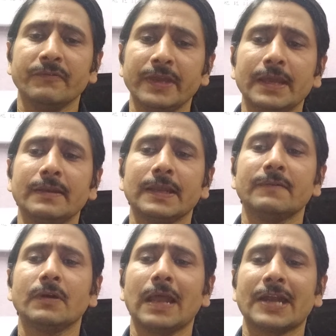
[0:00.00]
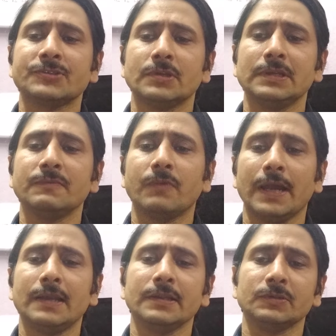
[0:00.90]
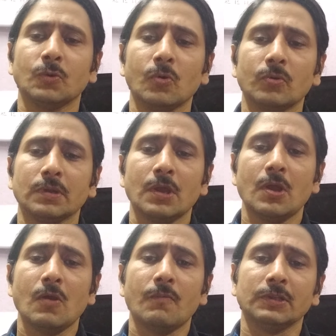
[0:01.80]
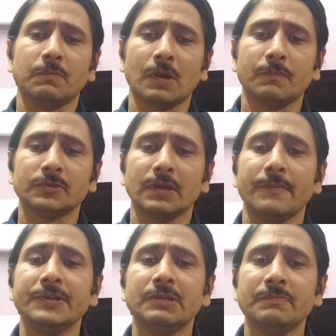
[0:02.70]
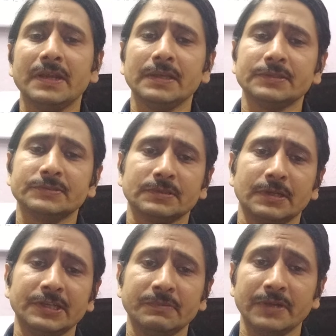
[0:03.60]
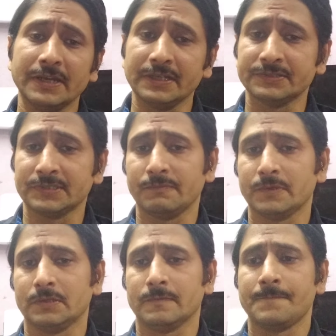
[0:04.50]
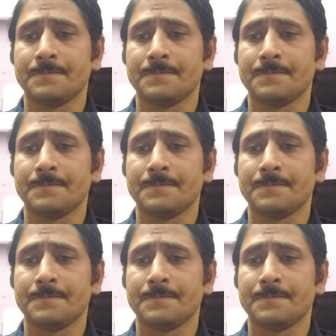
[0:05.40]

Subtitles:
were never actually filed in court for the purpose of intimidating someone.